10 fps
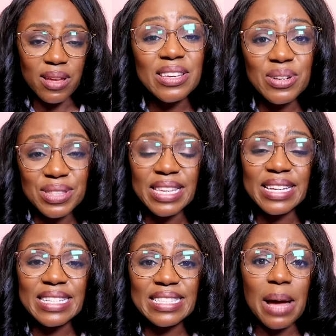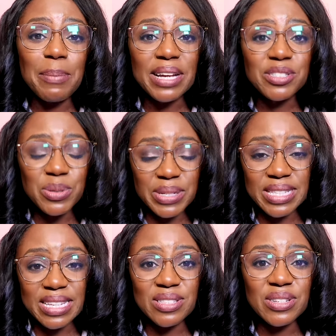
The good thing is that by doing this,